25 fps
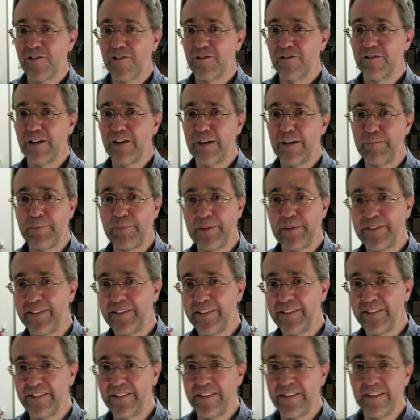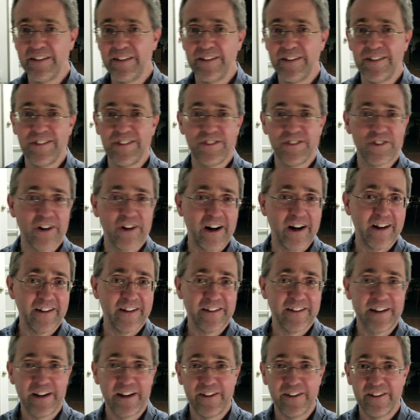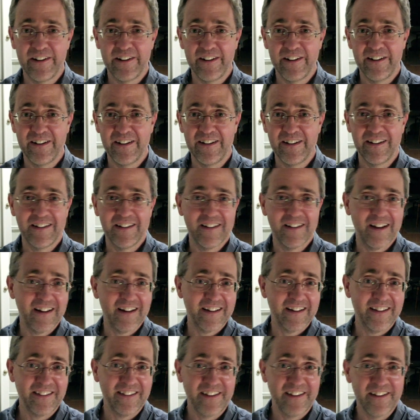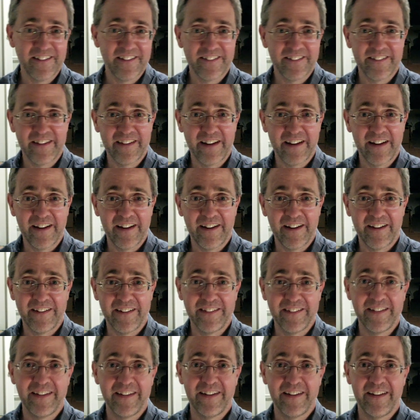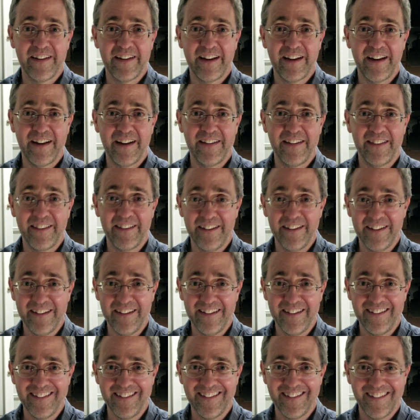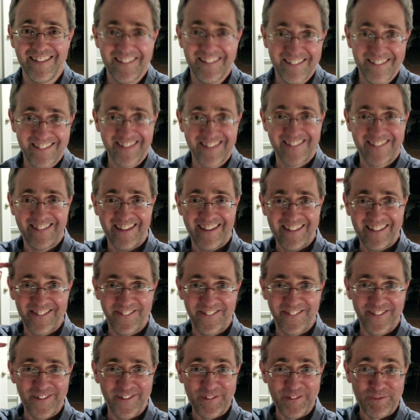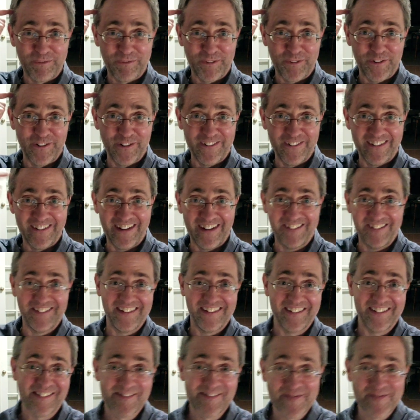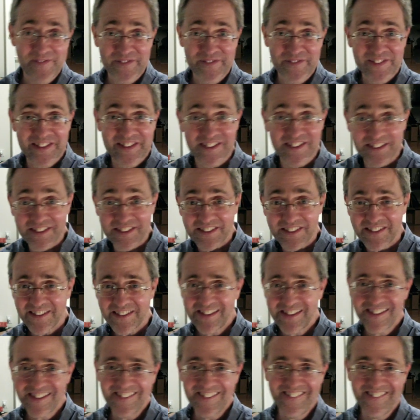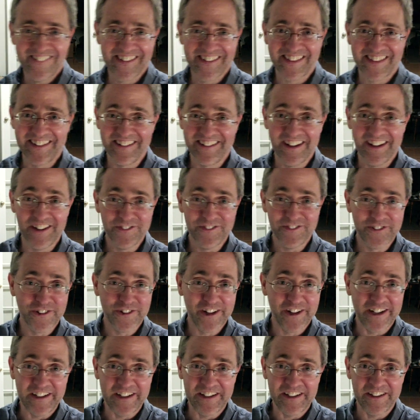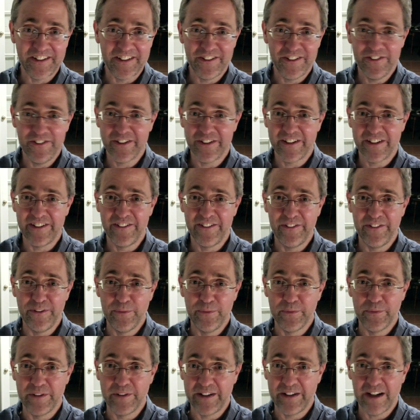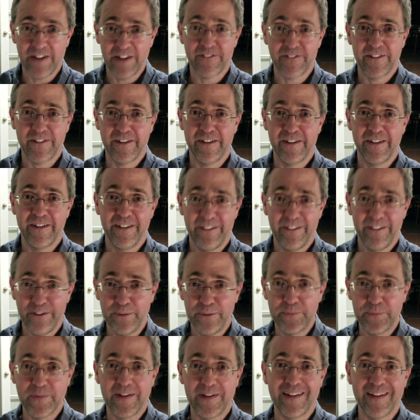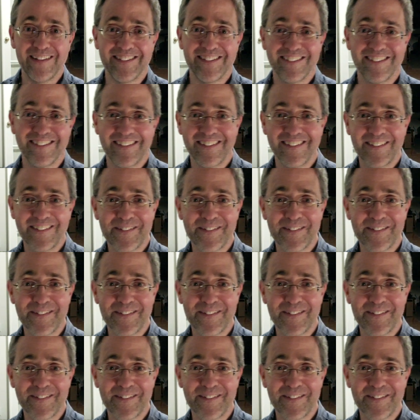Repetition, trial and error, locking things down, and then successful programming. With enough training, you can do whatever you want.